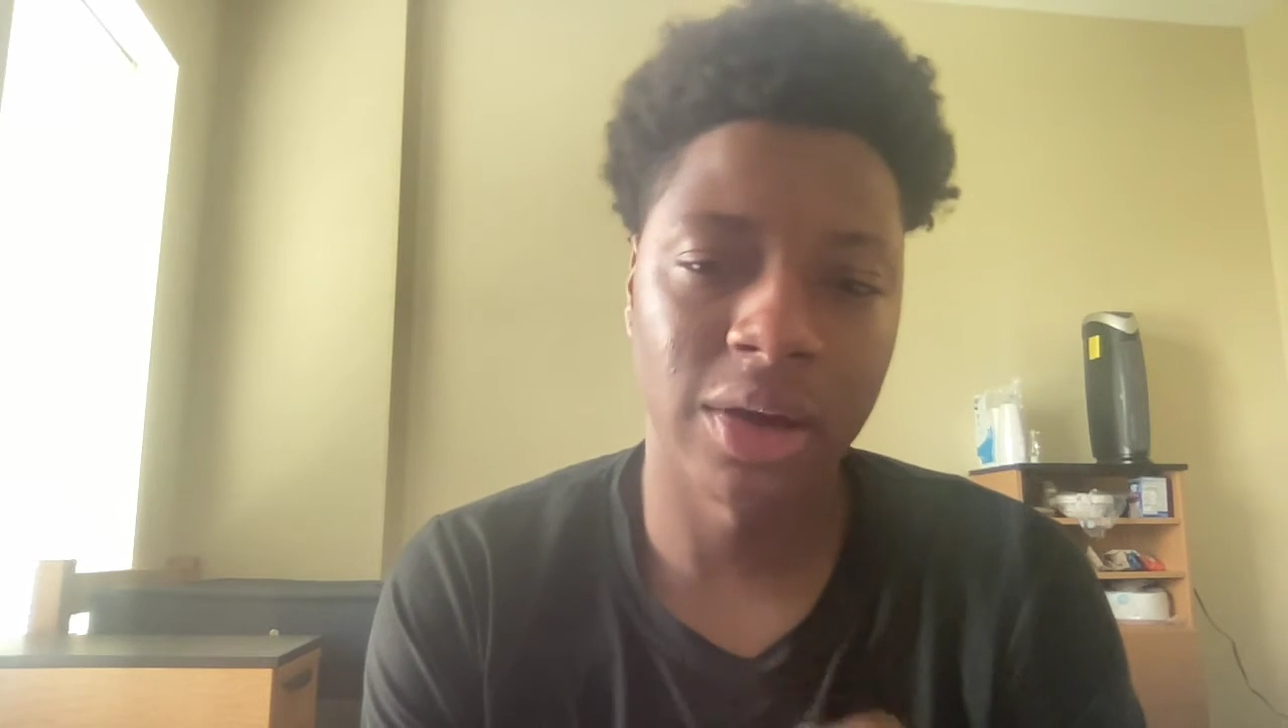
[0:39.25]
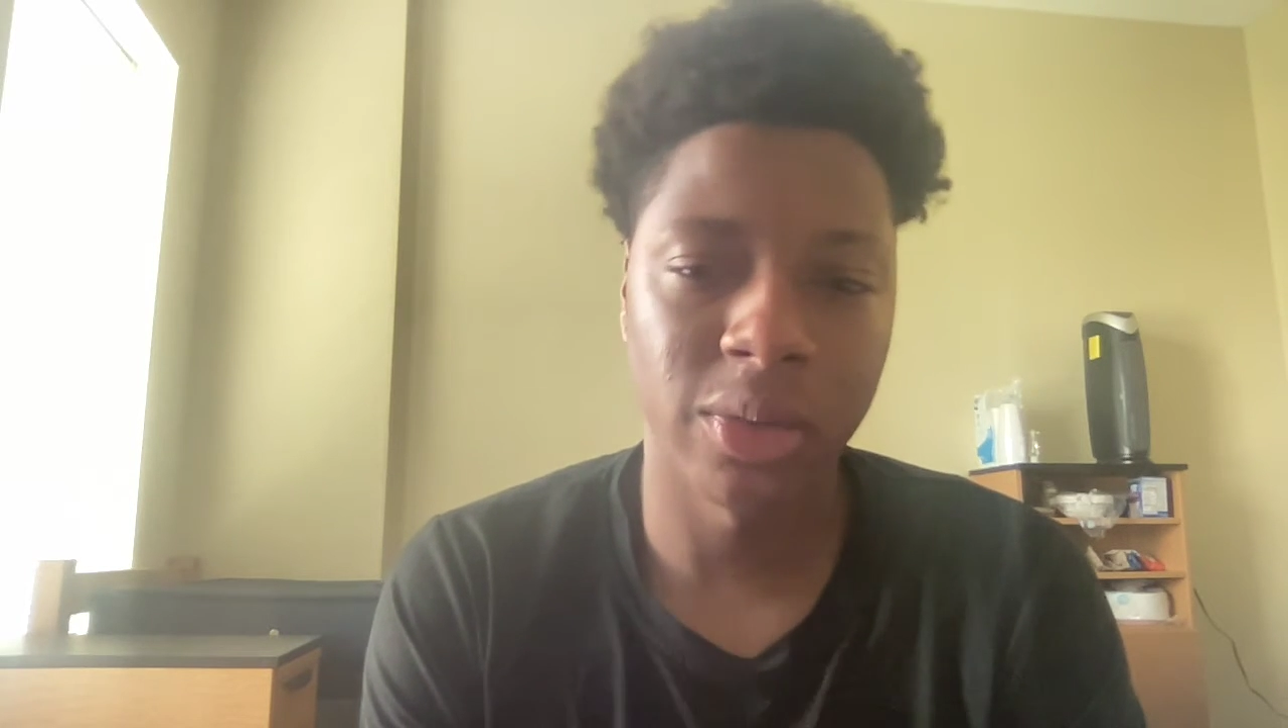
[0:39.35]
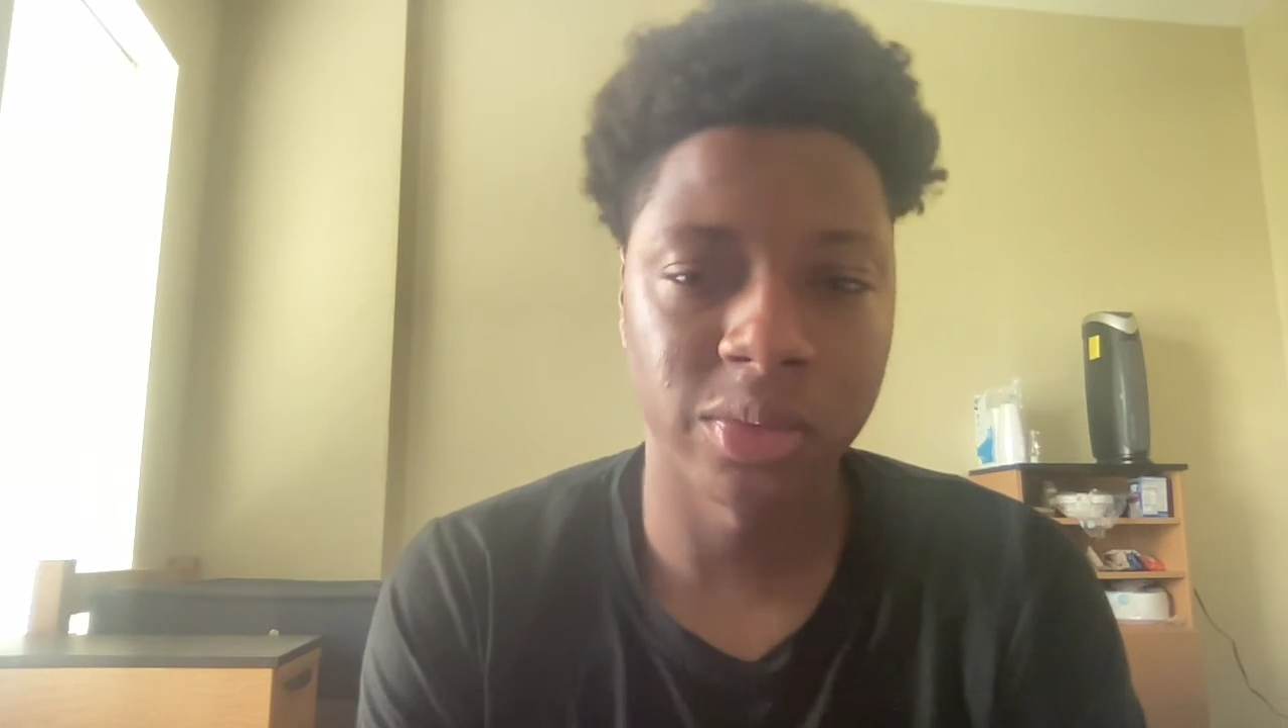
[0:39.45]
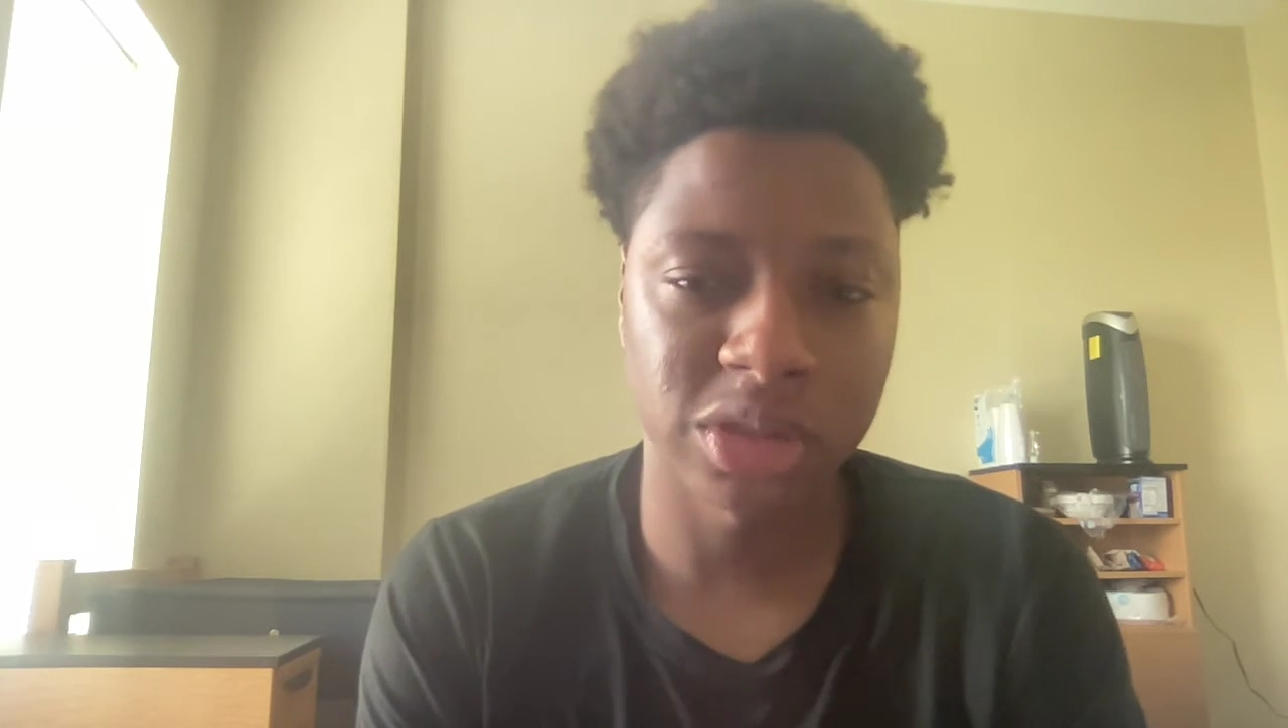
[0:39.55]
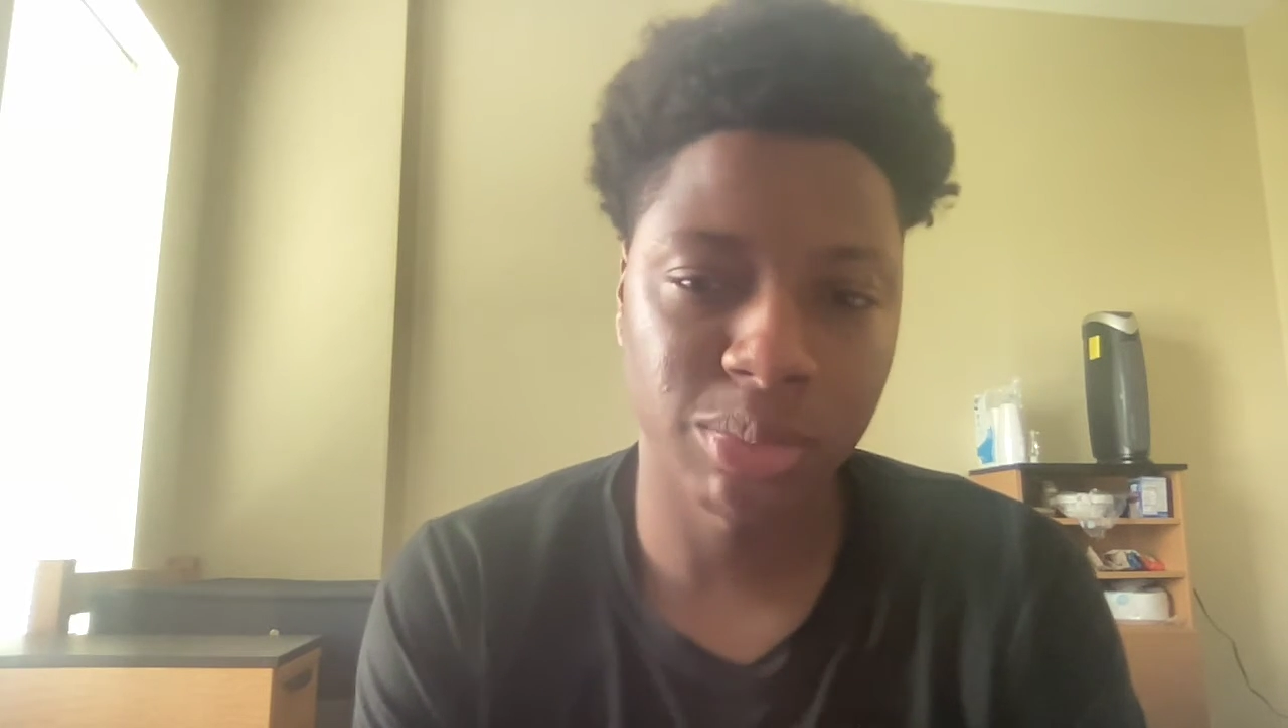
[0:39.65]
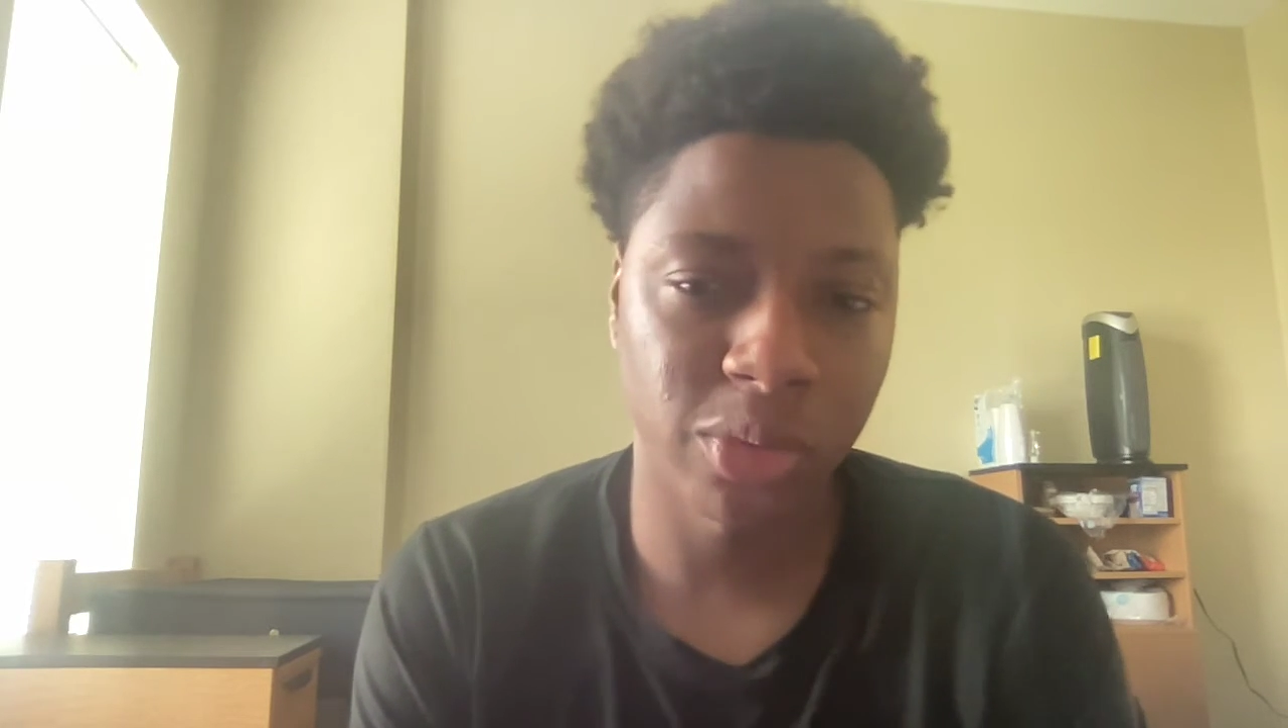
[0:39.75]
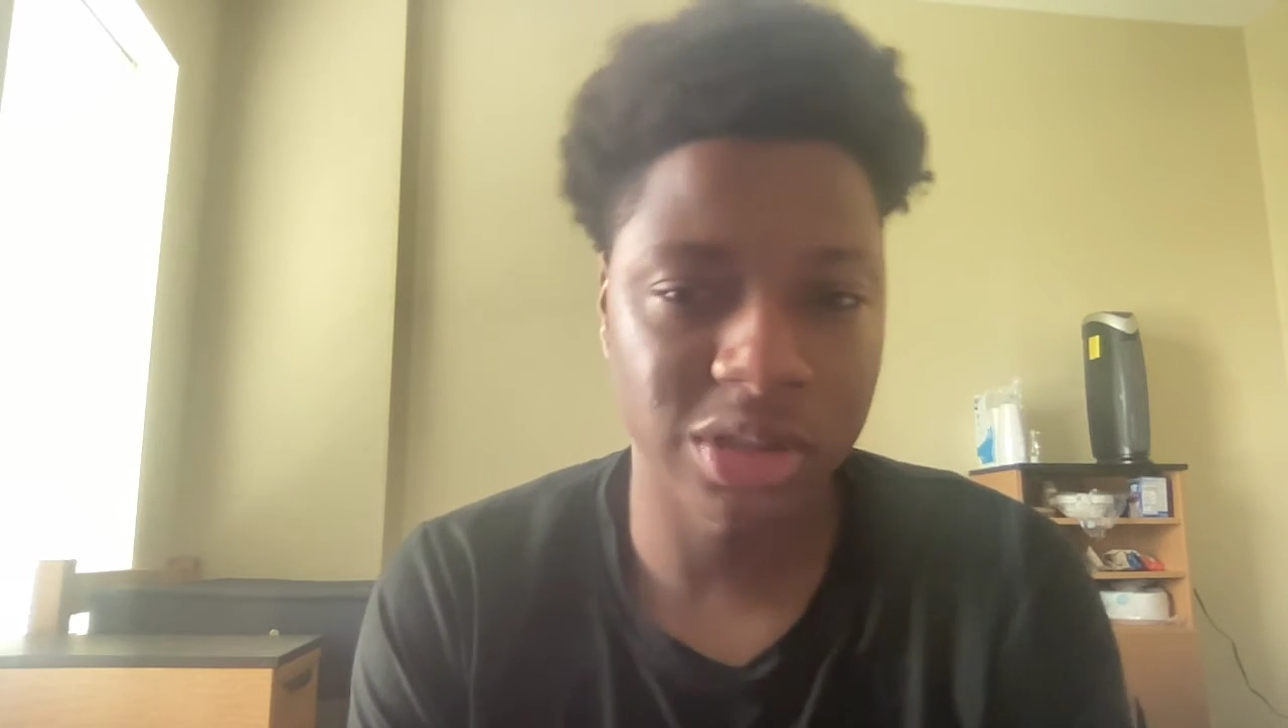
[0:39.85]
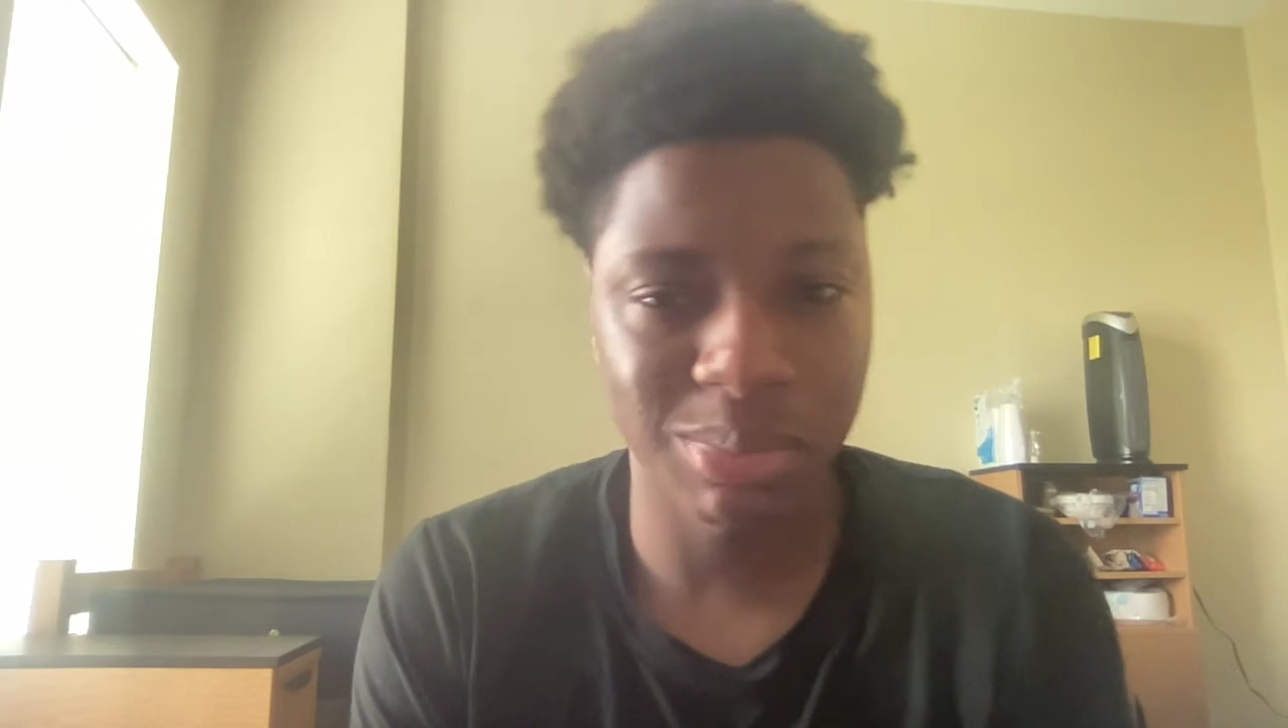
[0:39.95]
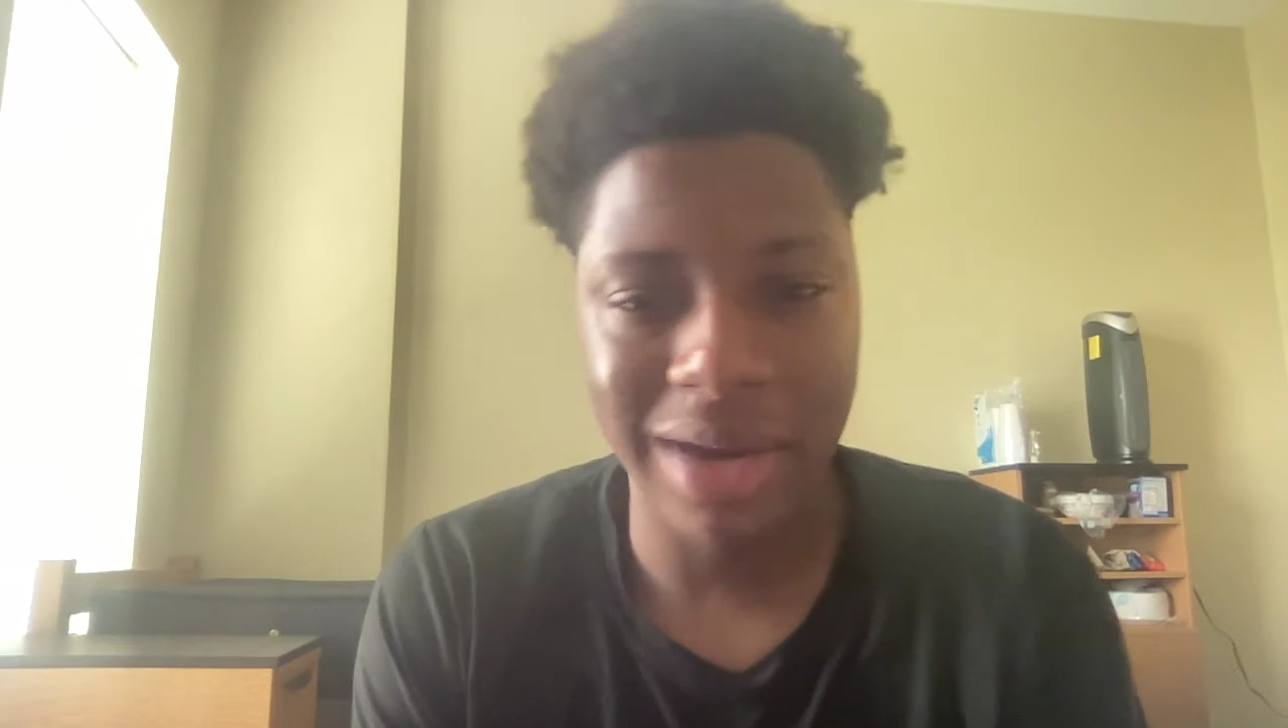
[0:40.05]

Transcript: own sports